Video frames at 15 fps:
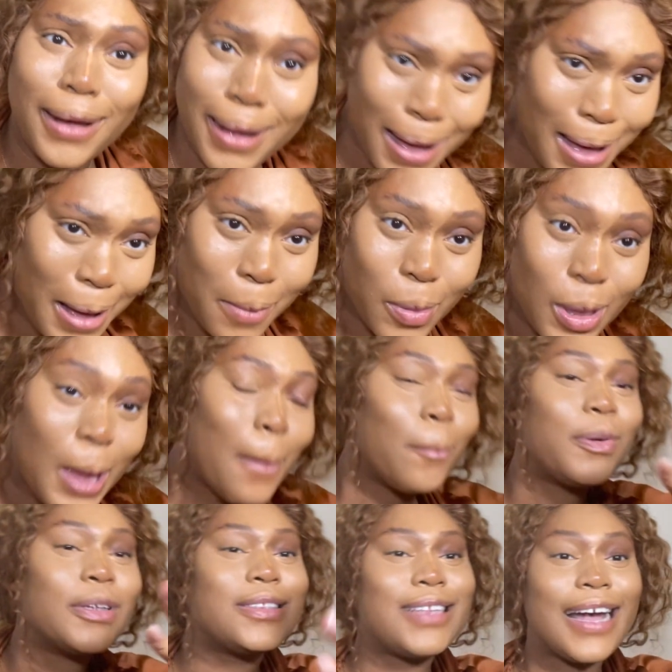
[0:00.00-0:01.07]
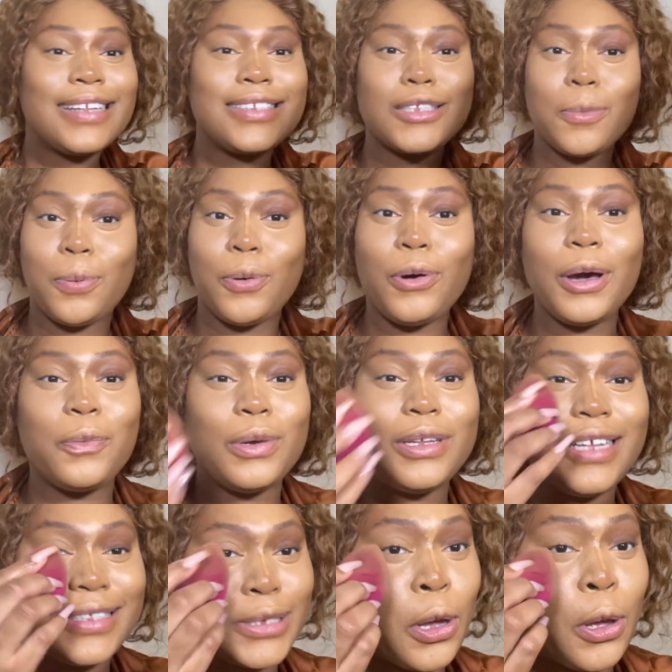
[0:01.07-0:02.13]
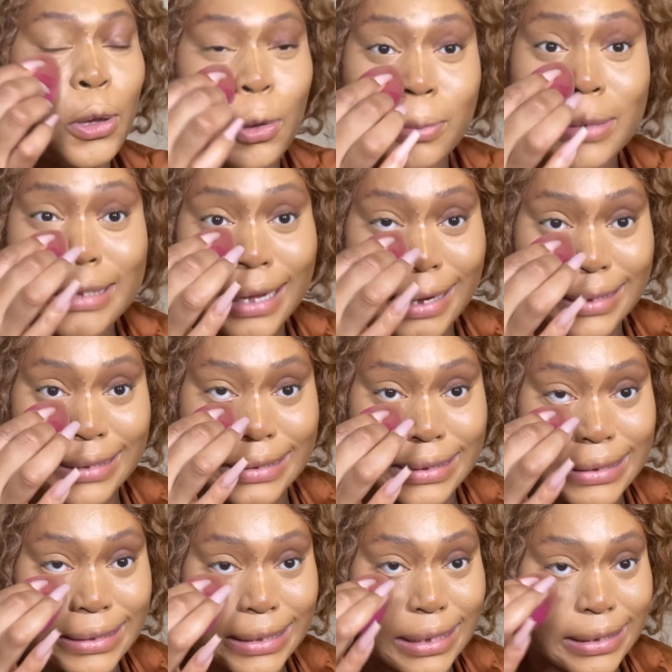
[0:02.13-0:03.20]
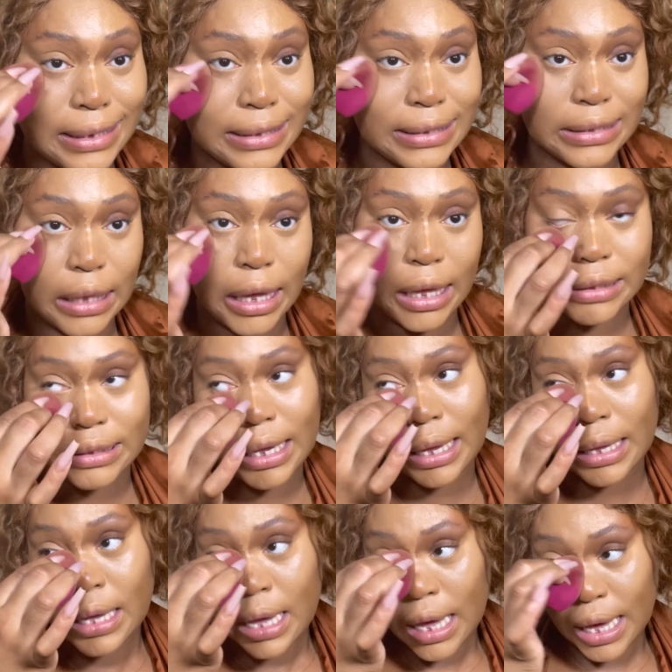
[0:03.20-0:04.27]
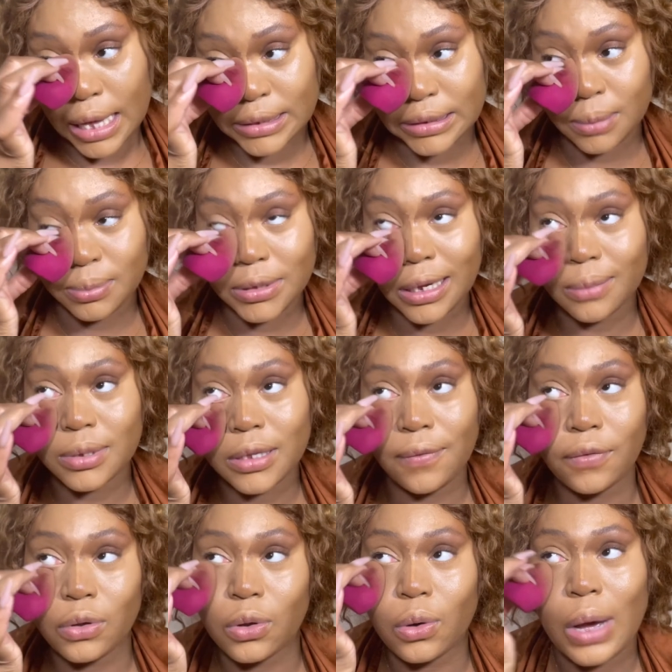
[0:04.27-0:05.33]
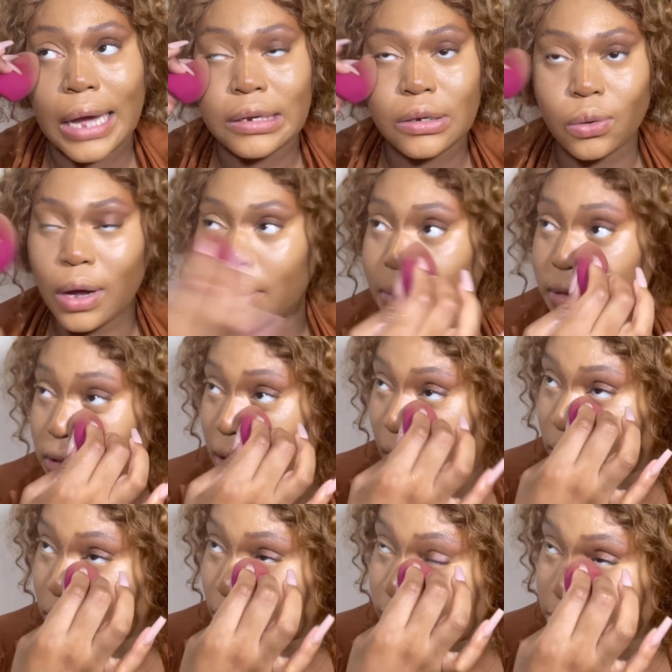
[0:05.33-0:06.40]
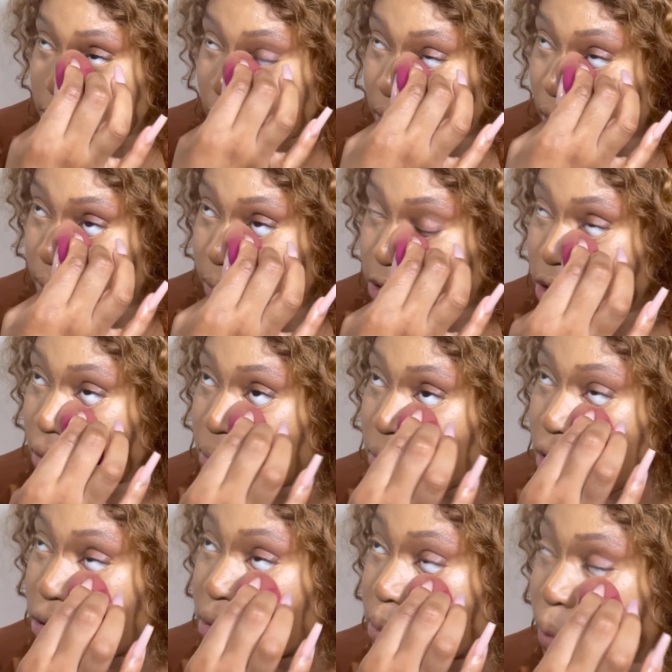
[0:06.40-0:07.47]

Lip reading: up. But that's the point. We need to humanize these things. Like, and sometimes even though I know how much God loves me and how much he means